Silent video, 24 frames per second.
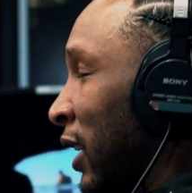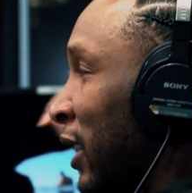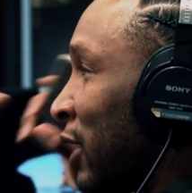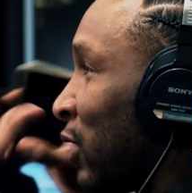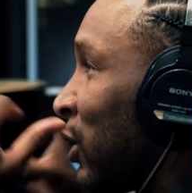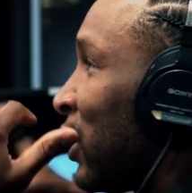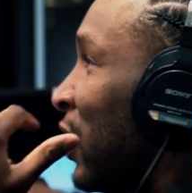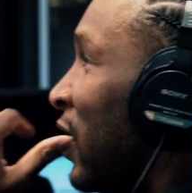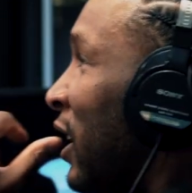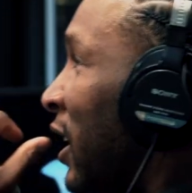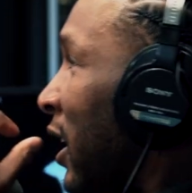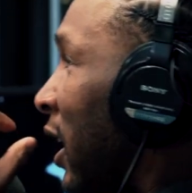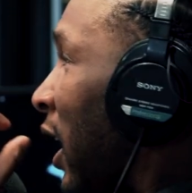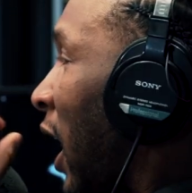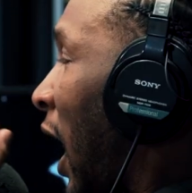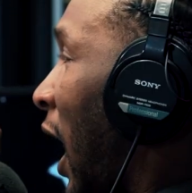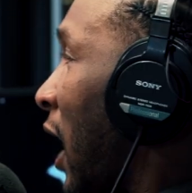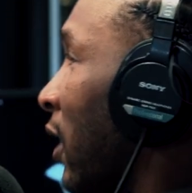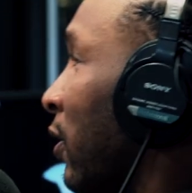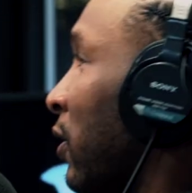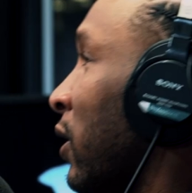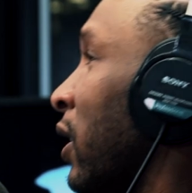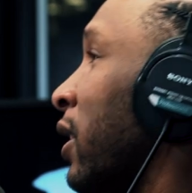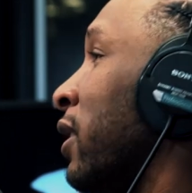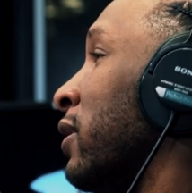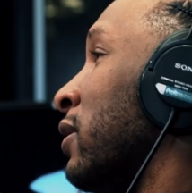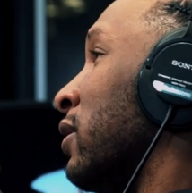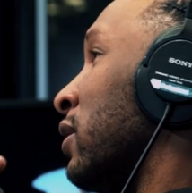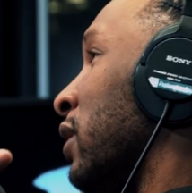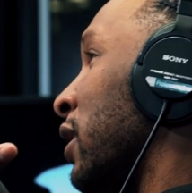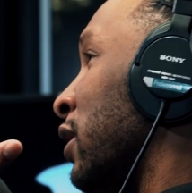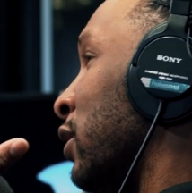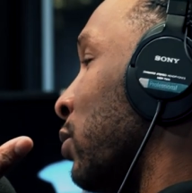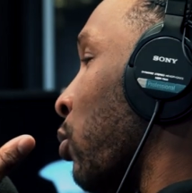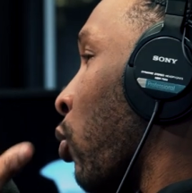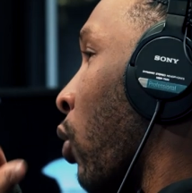it's uh, it's
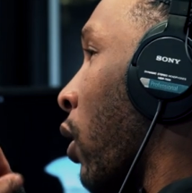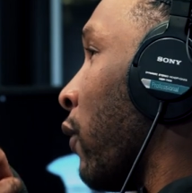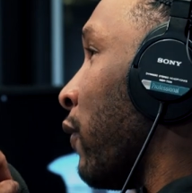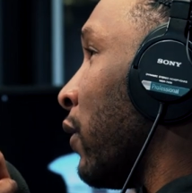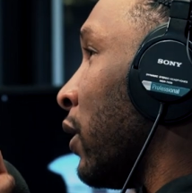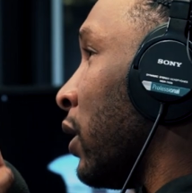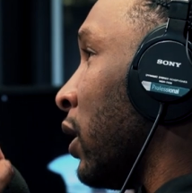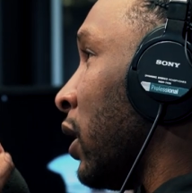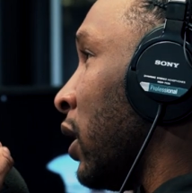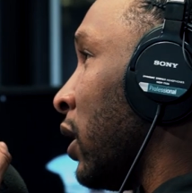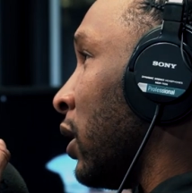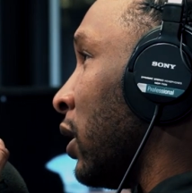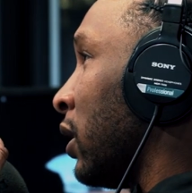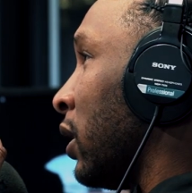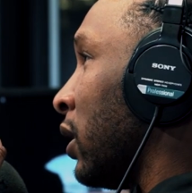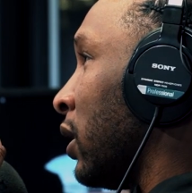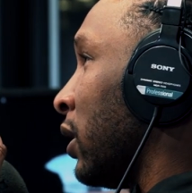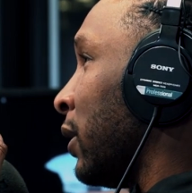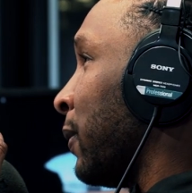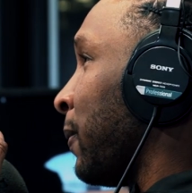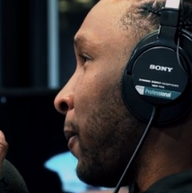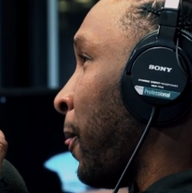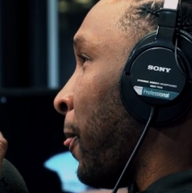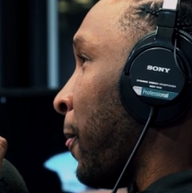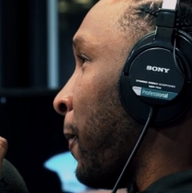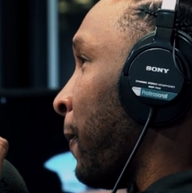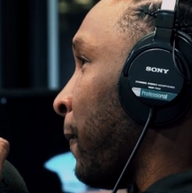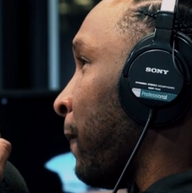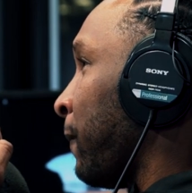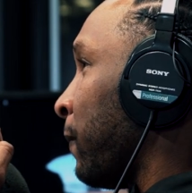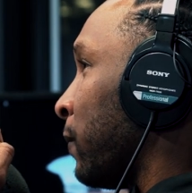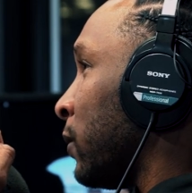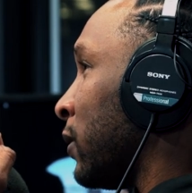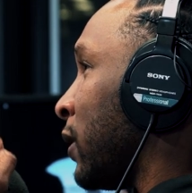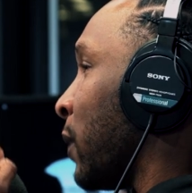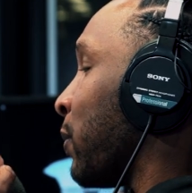it's more of a, a, a
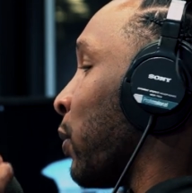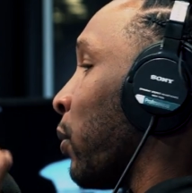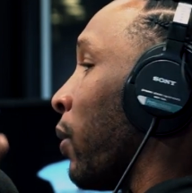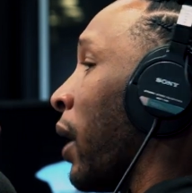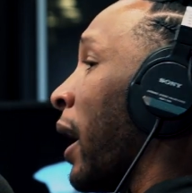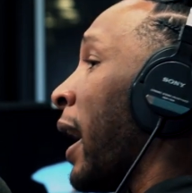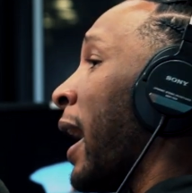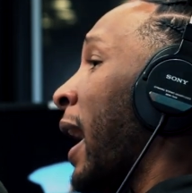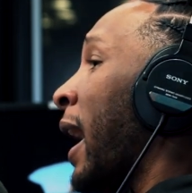tip of my